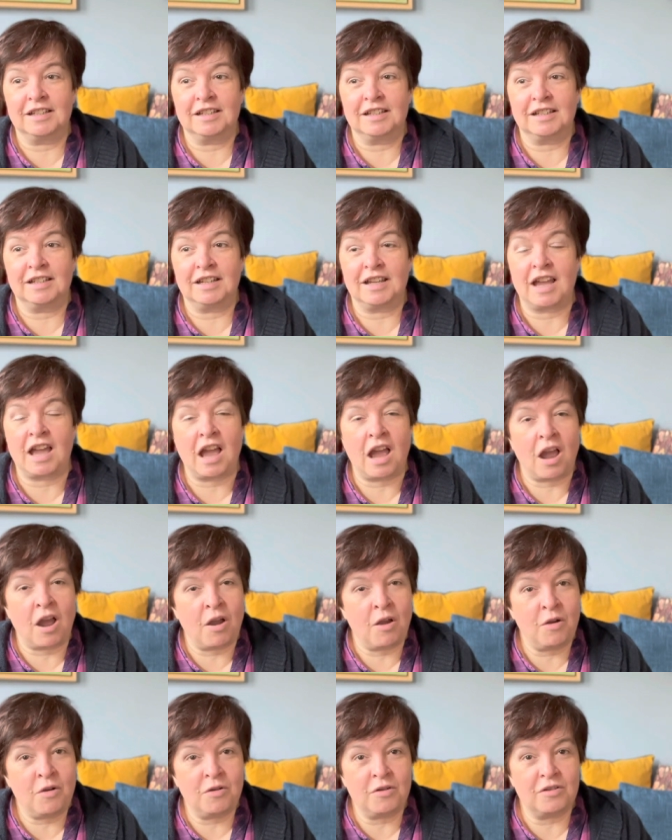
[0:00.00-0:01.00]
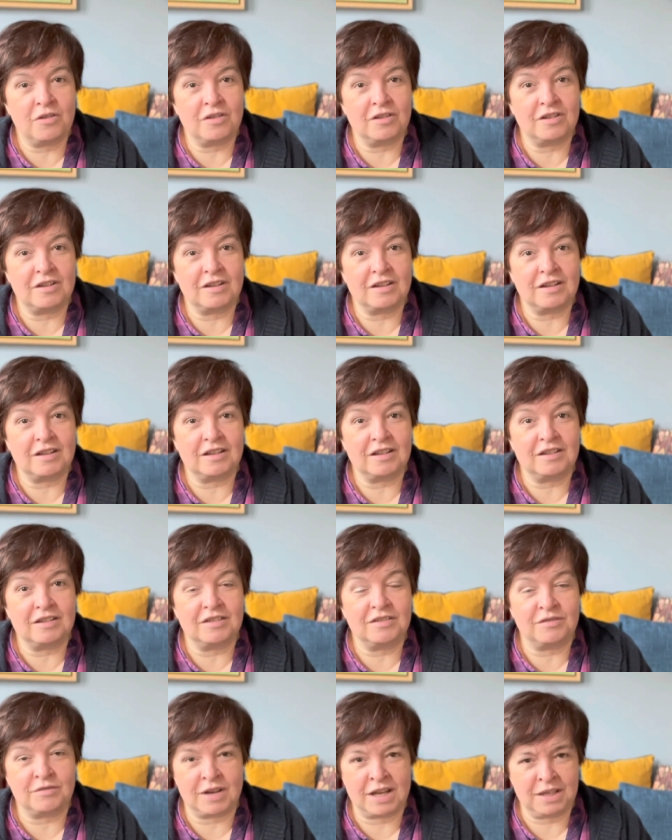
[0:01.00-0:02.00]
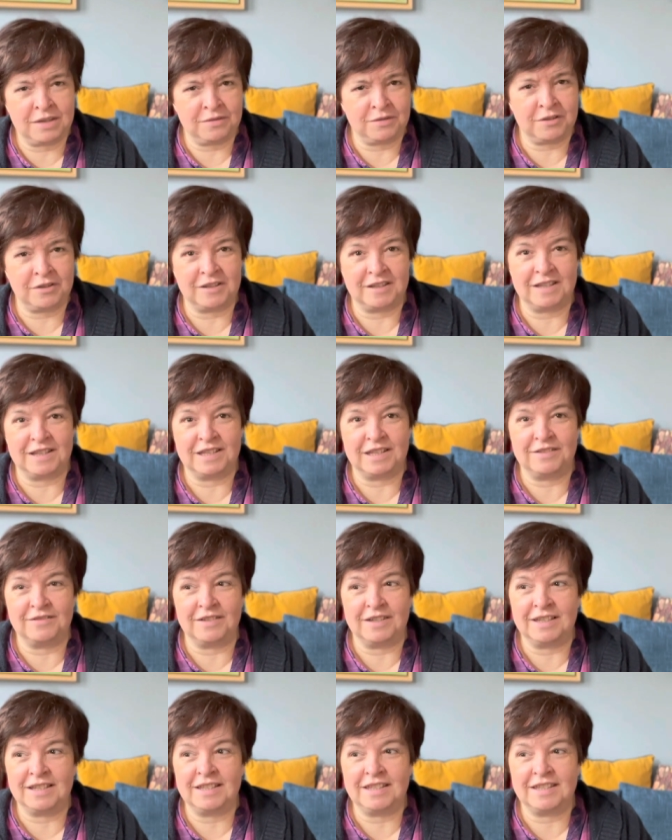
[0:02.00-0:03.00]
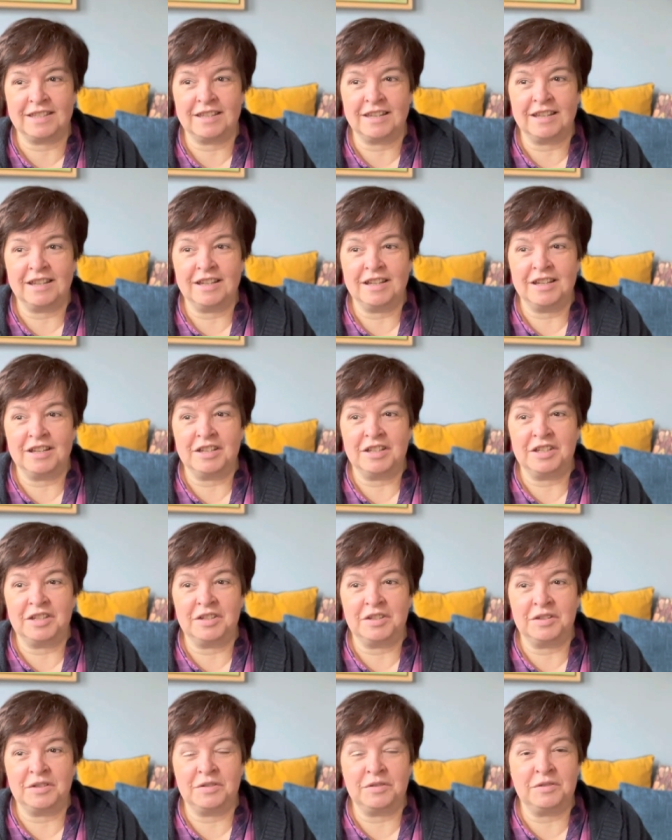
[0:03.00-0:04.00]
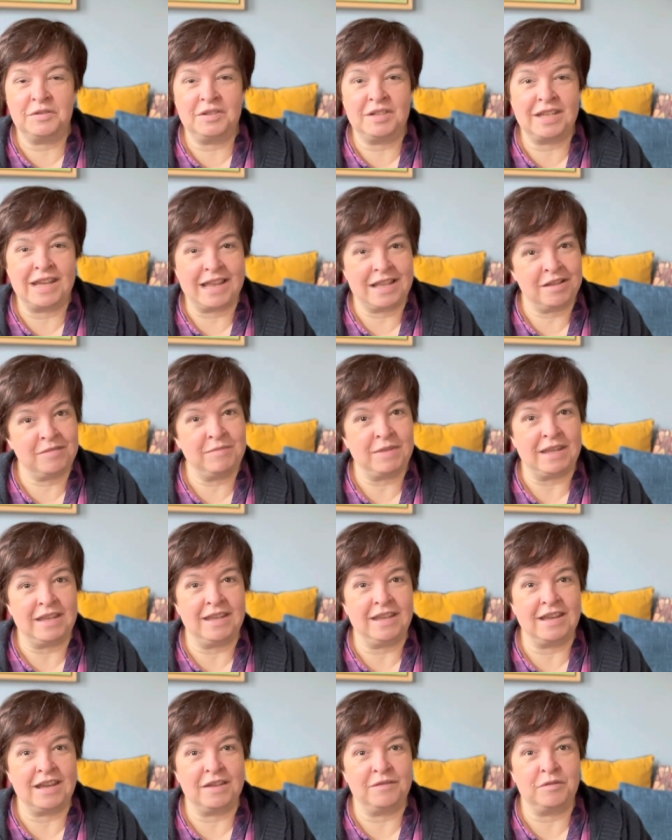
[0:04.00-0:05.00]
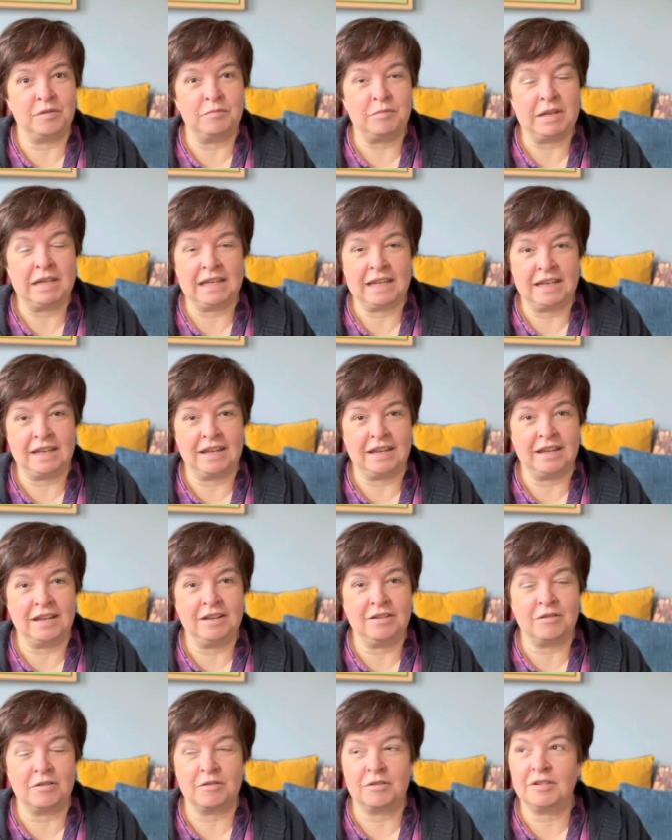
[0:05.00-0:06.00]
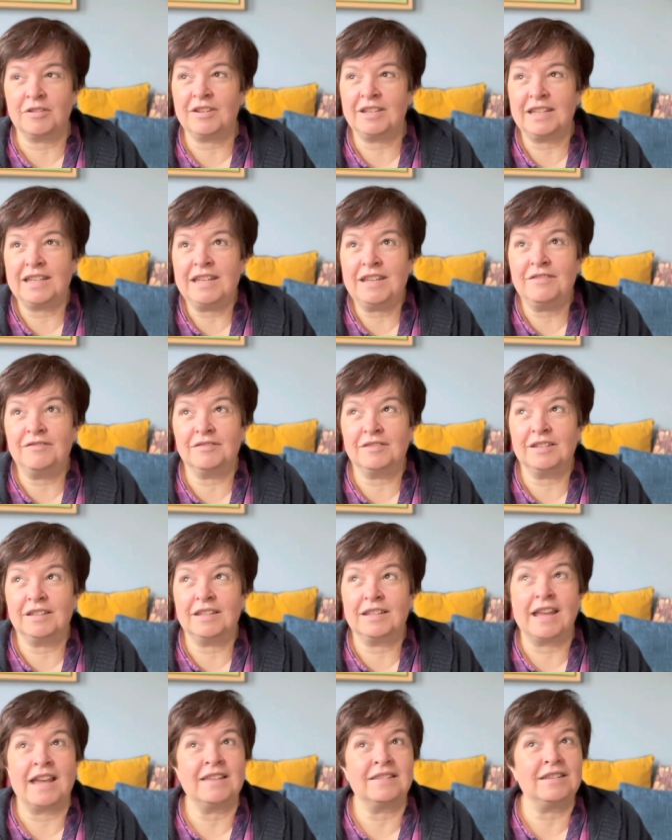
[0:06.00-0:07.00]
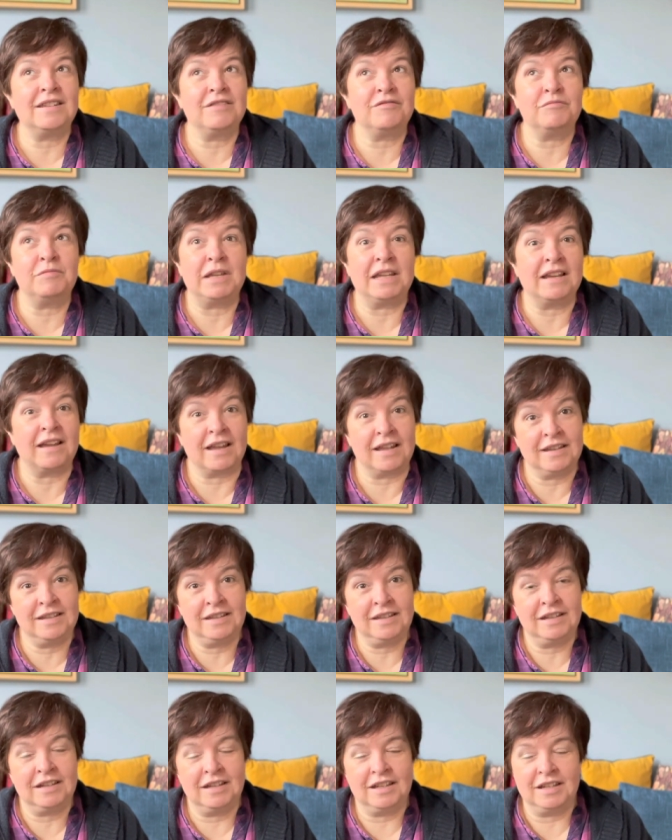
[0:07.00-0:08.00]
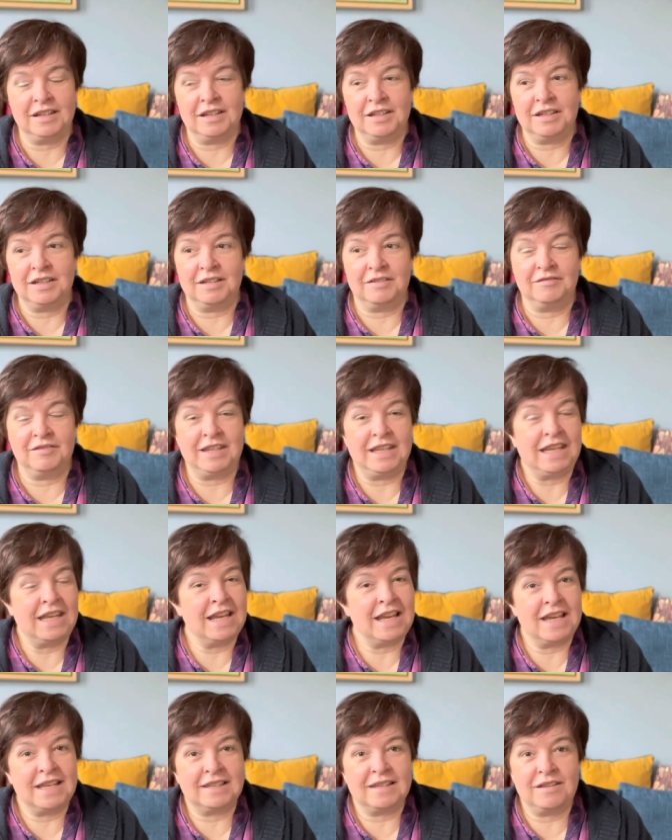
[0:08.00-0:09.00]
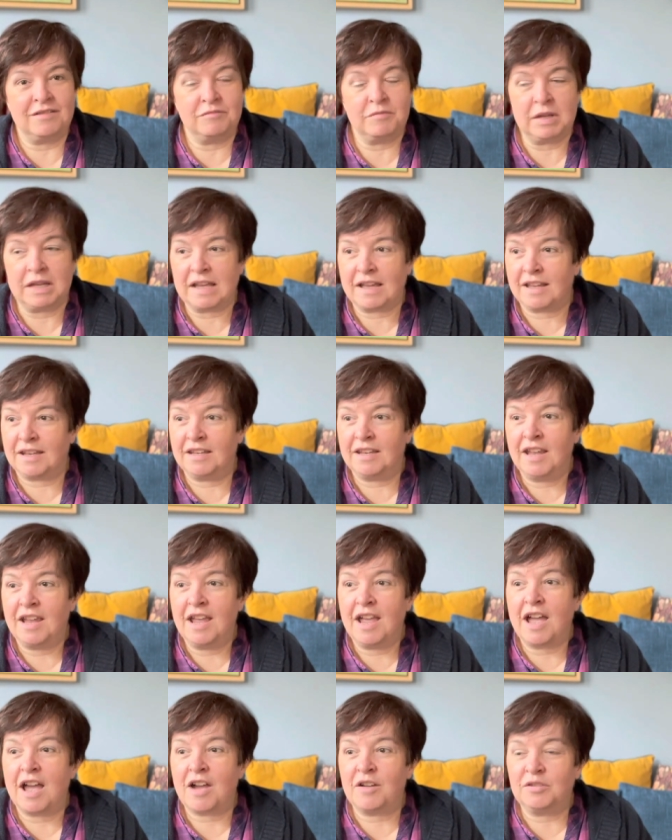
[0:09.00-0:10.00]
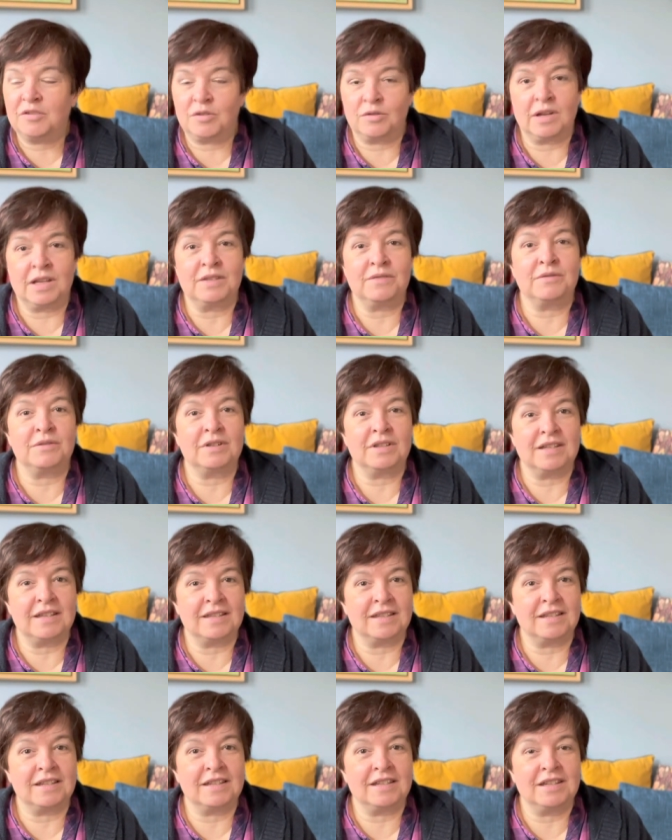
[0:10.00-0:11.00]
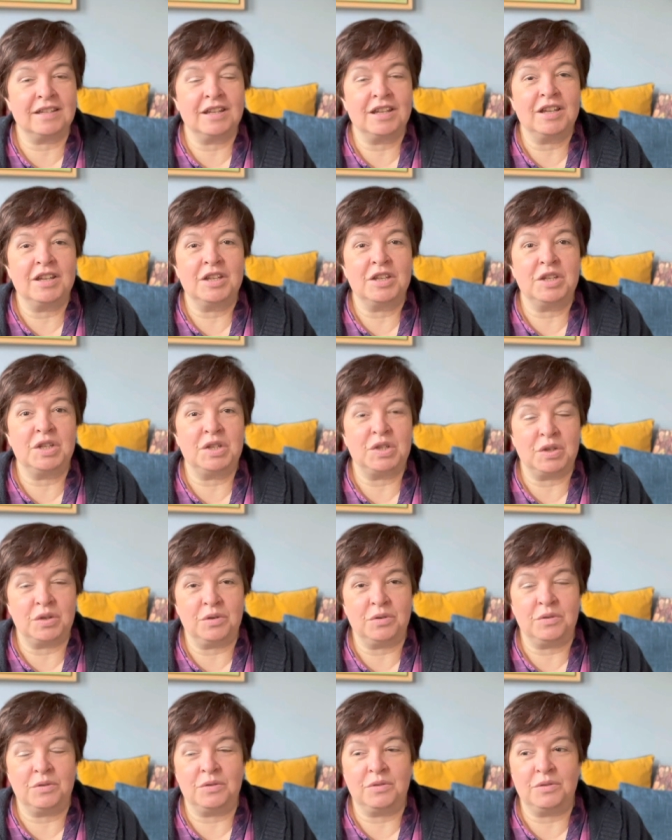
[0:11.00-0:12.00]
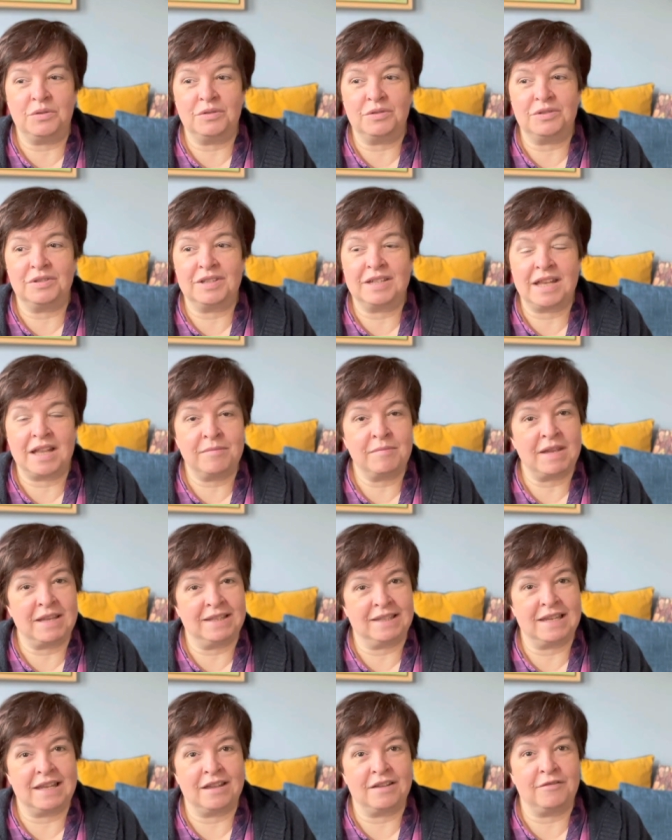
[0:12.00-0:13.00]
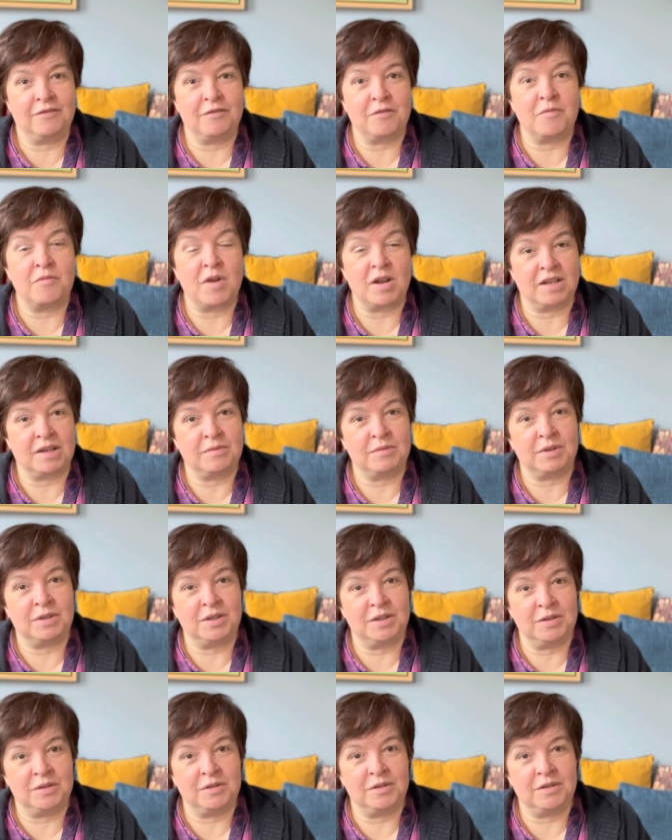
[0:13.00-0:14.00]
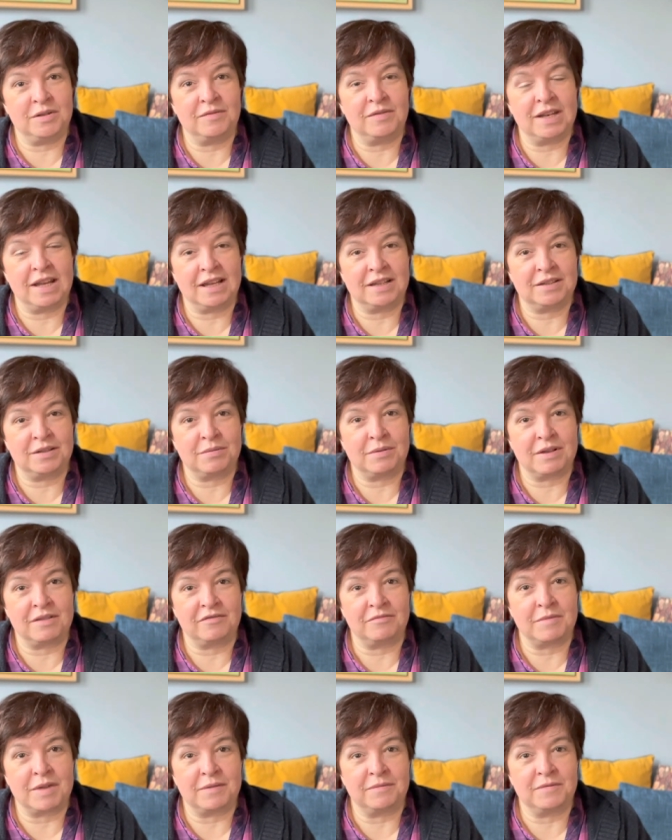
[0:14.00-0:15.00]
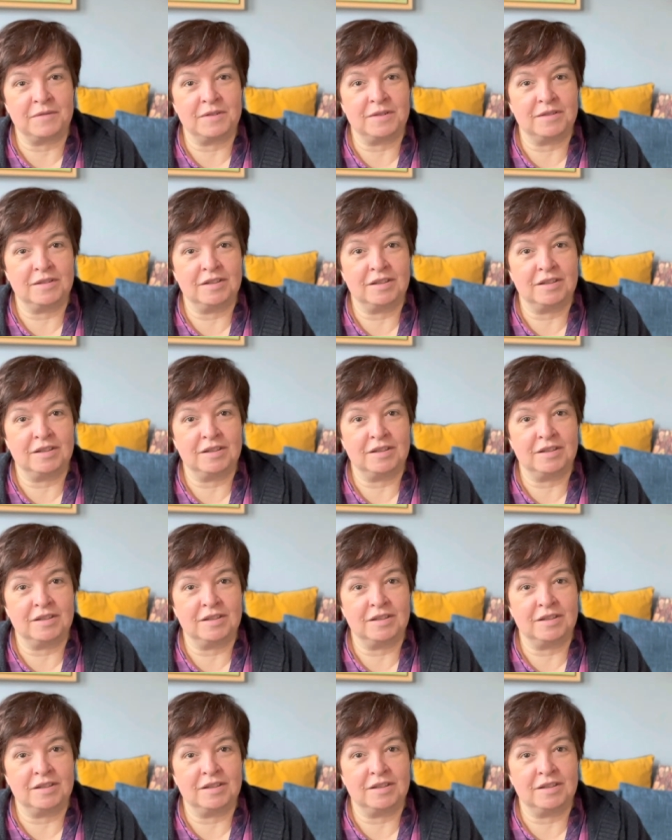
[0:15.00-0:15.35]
how stressful is this to tell me at the beginning, or not even, it hasn't even begun, the year hasn't even begun, how stressful is it to tell myself what I will do in the next 12 months?